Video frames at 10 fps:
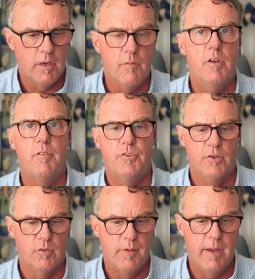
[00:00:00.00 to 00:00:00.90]
governor of the
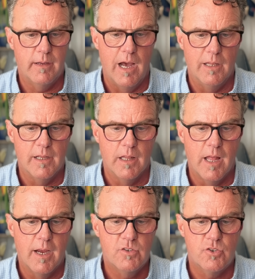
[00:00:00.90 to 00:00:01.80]
central bank, Ali
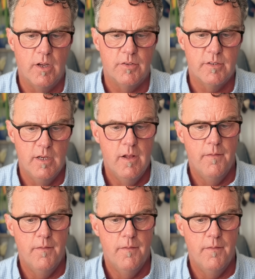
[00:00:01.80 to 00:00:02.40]
Alak, stressed